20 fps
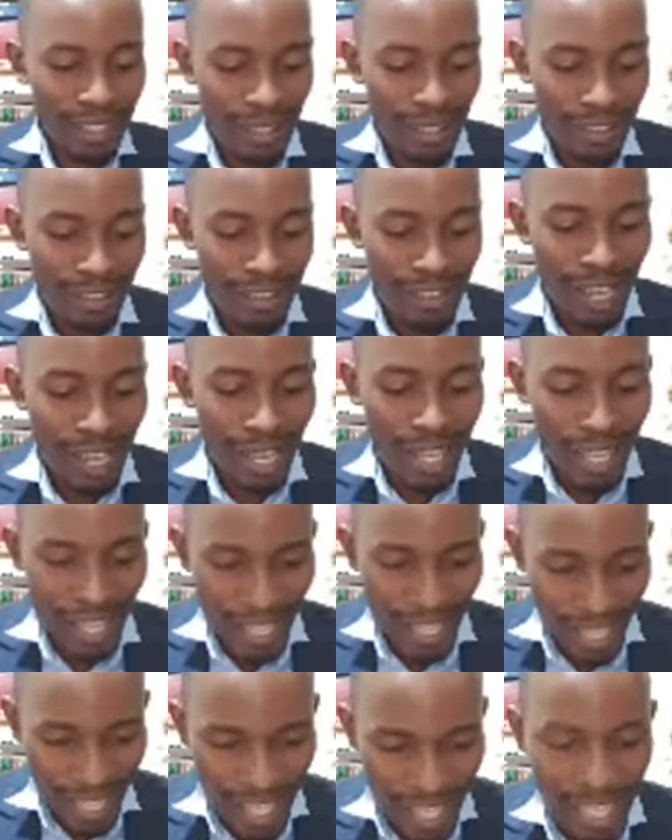the
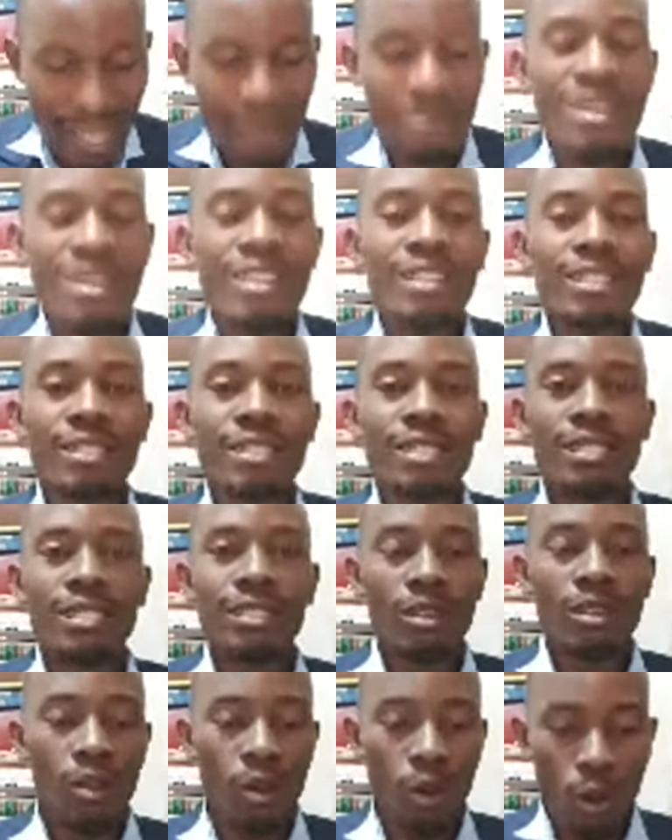elements
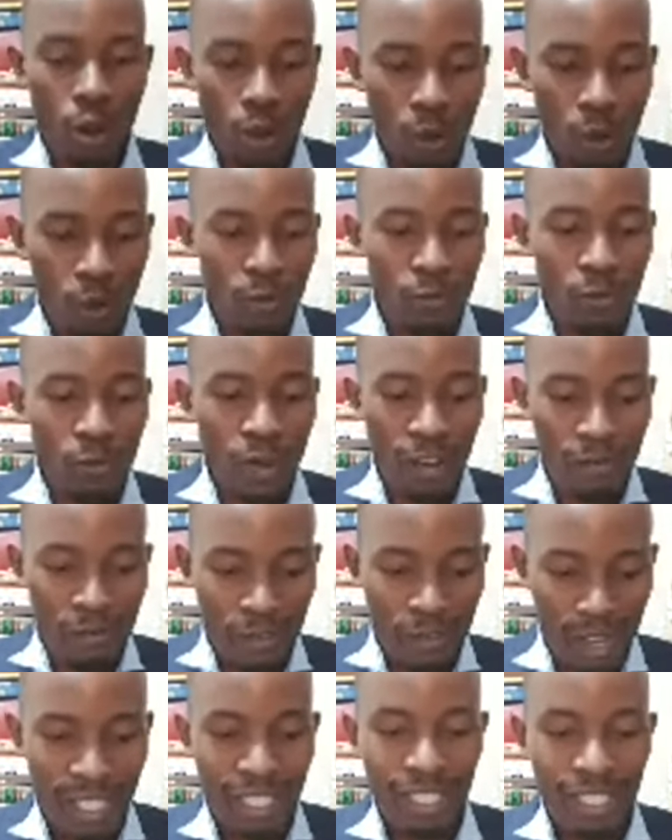of a
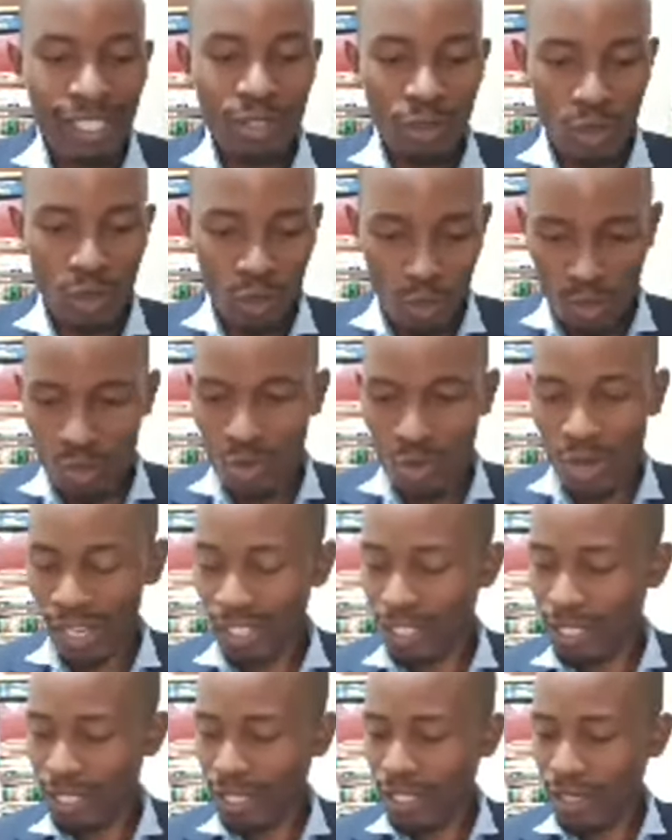valid contract
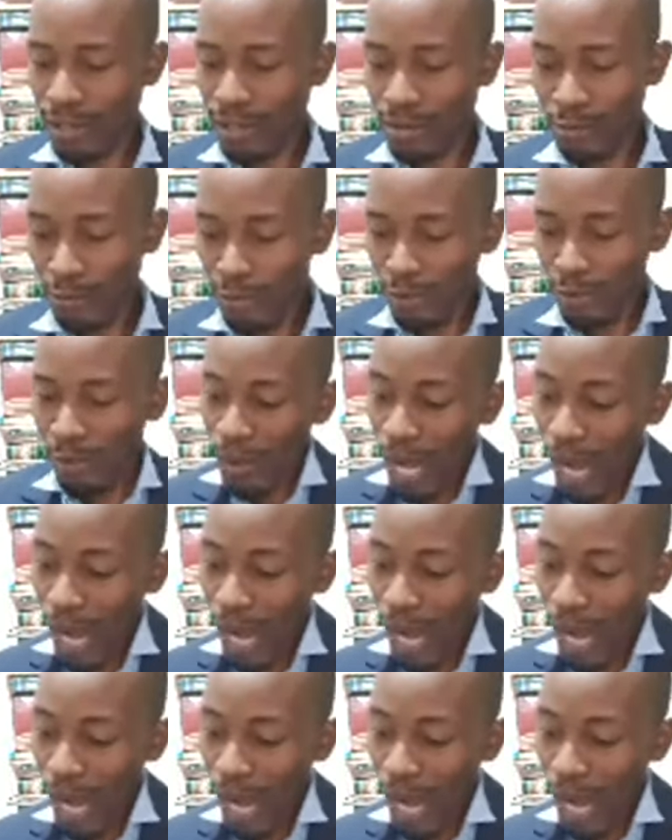from our